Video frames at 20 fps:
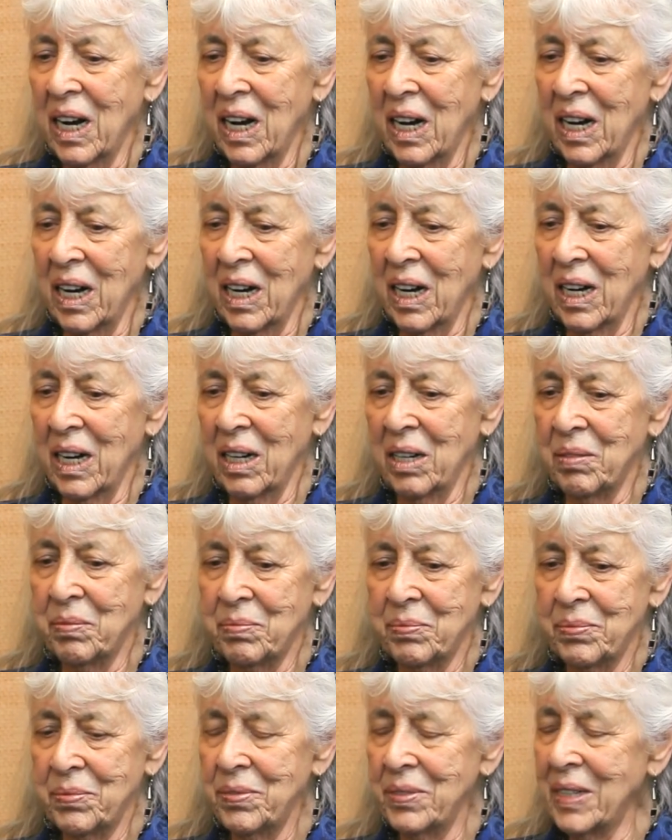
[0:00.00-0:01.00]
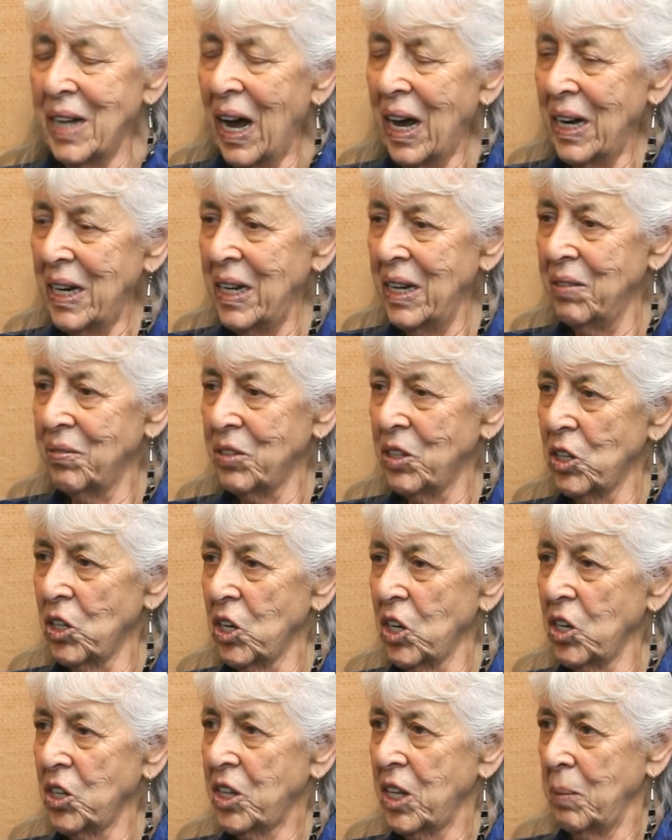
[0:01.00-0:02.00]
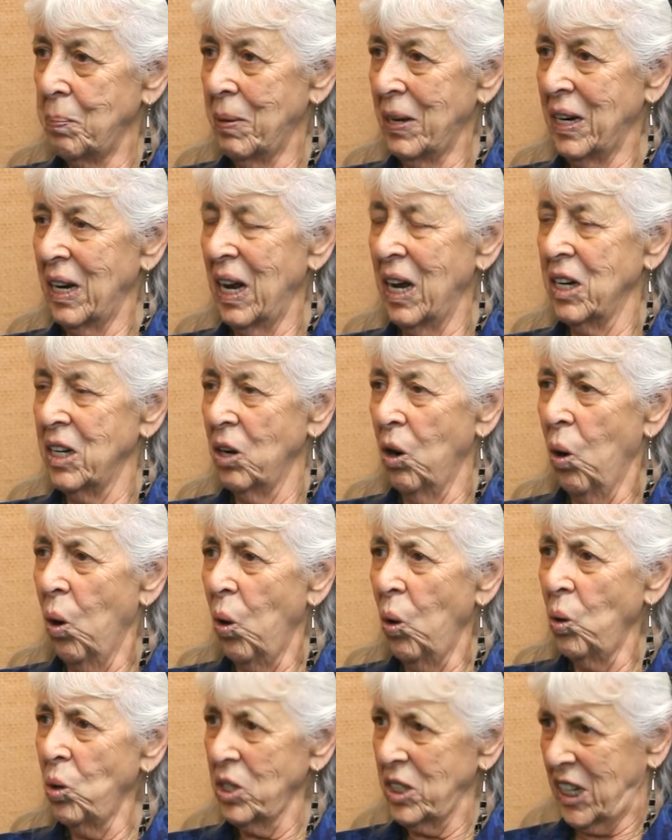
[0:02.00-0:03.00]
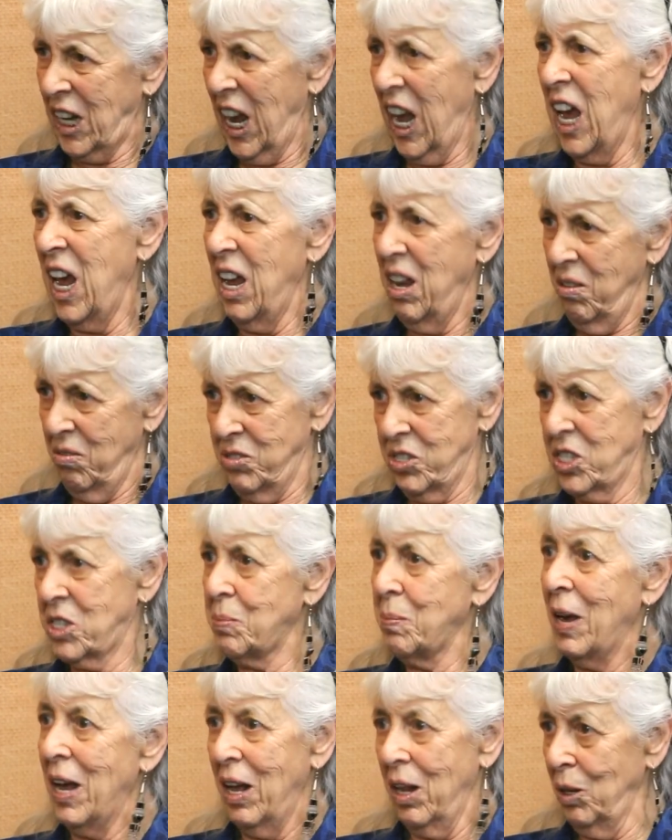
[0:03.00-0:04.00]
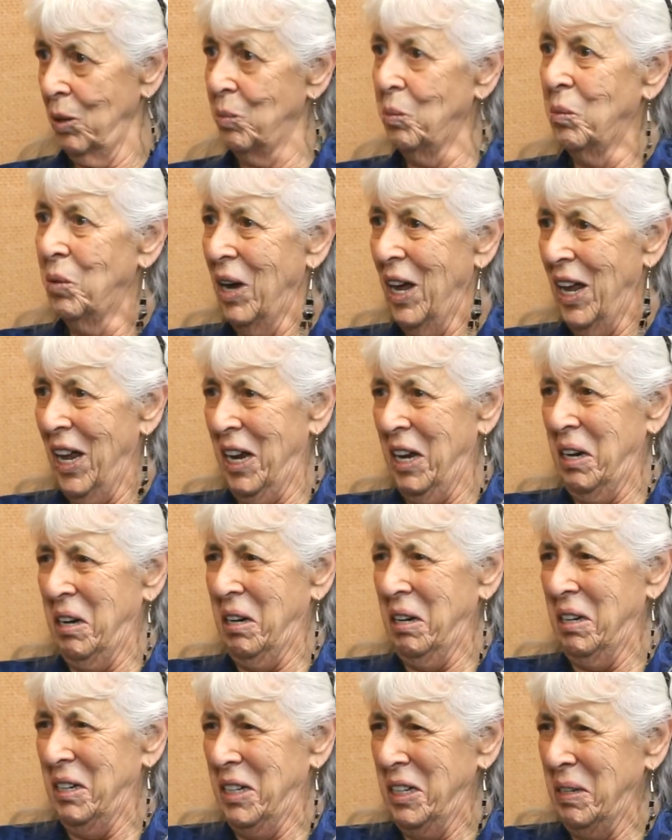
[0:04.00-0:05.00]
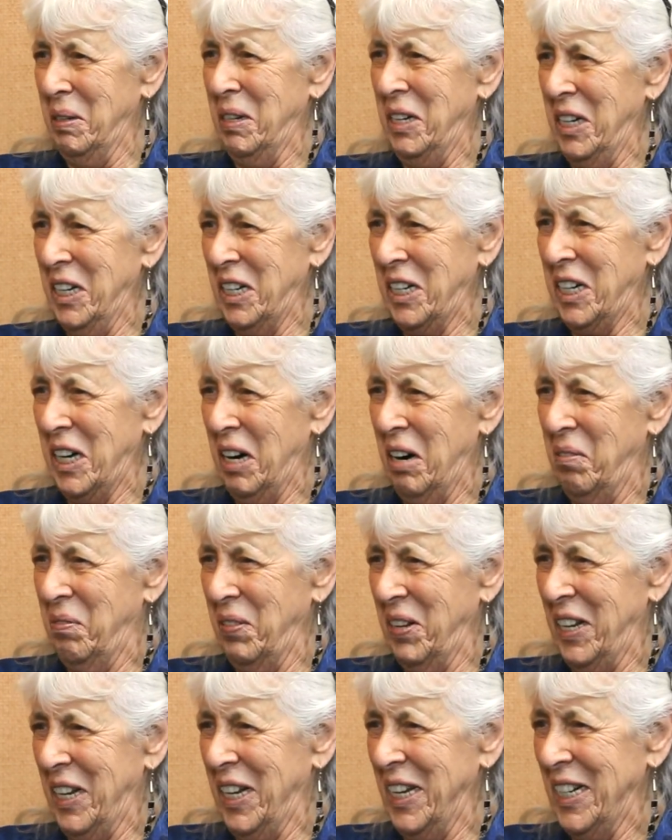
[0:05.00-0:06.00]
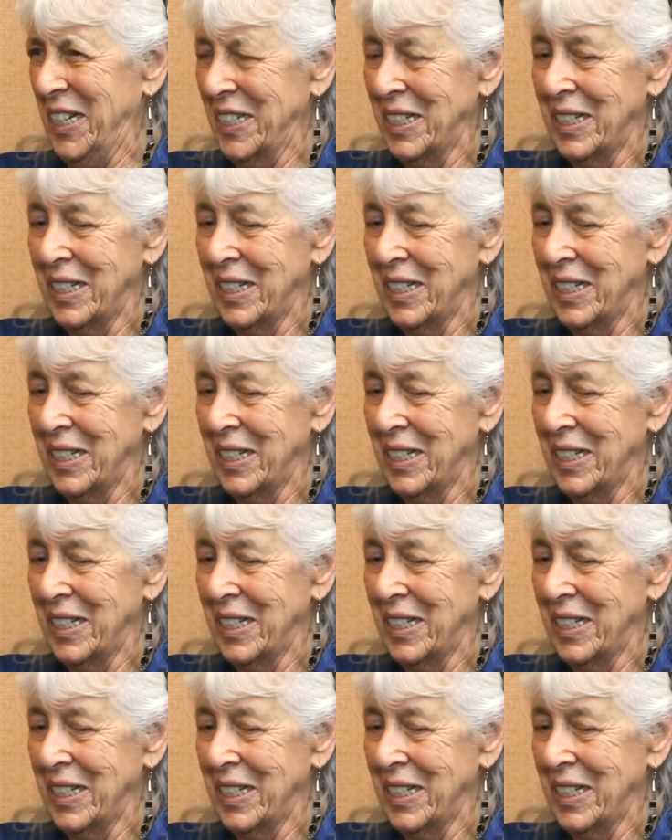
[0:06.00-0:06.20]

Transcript: not even earthy, but an old cave smell when you're carving it.